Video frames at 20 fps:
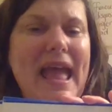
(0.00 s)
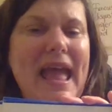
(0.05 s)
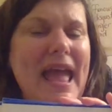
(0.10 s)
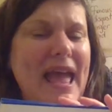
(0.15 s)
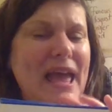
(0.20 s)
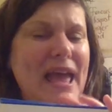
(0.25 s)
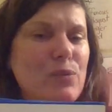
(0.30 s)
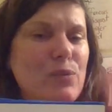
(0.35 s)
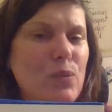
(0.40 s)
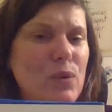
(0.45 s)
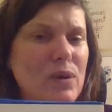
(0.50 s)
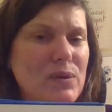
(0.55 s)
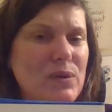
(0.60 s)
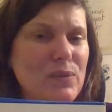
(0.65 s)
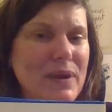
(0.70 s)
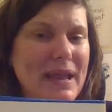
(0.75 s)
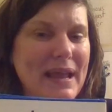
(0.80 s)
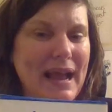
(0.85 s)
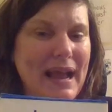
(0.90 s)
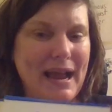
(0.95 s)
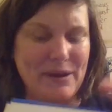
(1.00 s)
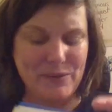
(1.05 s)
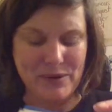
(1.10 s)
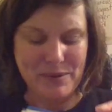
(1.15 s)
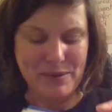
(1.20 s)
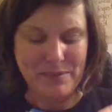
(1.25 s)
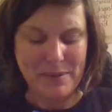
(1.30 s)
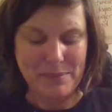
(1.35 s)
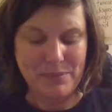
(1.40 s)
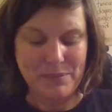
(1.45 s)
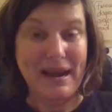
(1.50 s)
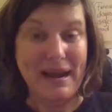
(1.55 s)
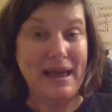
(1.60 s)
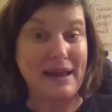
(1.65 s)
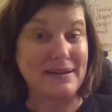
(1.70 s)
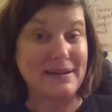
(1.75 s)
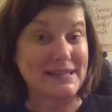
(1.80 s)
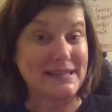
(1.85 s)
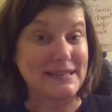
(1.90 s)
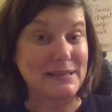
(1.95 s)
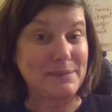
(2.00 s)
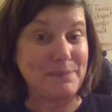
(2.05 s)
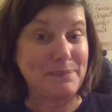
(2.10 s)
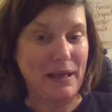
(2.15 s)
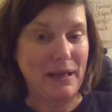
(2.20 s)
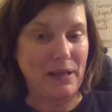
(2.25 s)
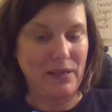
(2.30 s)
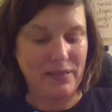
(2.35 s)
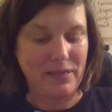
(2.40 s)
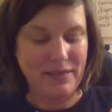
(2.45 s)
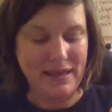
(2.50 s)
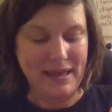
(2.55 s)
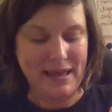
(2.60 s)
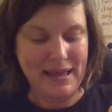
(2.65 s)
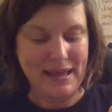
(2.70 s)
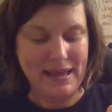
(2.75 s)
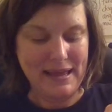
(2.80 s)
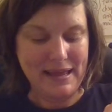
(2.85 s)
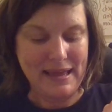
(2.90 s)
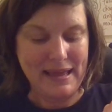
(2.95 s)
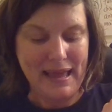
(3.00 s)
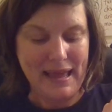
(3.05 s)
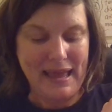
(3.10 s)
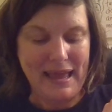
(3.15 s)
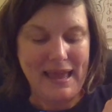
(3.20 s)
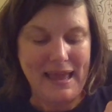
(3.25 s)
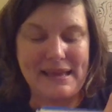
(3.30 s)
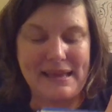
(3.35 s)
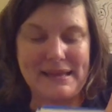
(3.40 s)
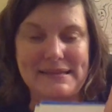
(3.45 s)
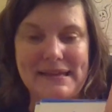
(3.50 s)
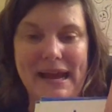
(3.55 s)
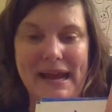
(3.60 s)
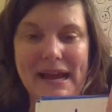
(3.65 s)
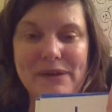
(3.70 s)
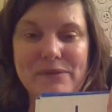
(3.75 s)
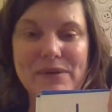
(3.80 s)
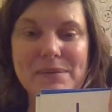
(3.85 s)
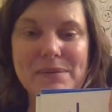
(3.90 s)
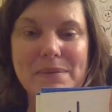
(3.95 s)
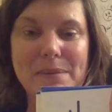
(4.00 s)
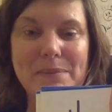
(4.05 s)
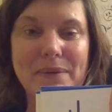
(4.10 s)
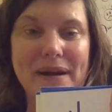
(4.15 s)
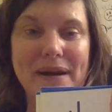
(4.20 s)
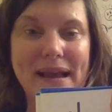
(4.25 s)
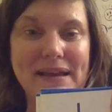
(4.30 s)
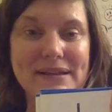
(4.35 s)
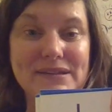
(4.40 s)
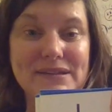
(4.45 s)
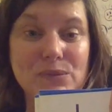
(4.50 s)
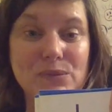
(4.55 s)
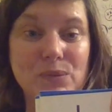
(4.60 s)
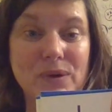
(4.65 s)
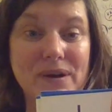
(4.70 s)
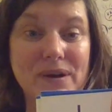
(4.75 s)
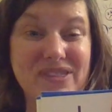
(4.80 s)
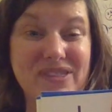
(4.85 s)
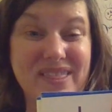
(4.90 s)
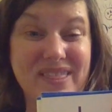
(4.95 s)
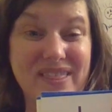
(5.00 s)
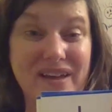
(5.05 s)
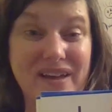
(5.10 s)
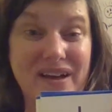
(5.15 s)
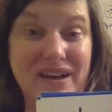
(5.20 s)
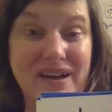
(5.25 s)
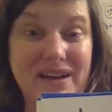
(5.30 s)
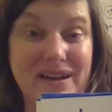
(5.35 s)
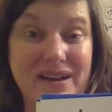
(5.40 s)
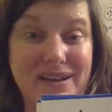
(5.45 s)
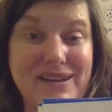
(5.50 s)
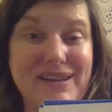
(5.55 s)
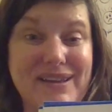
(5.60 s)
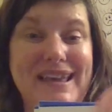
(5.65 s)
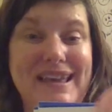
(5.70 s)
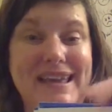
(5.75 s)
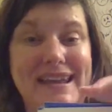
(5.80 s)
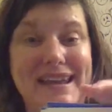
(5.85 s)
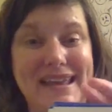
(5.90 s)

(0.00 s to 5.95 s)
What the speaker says: And one way I remember how to spell they is I remember it has the word the in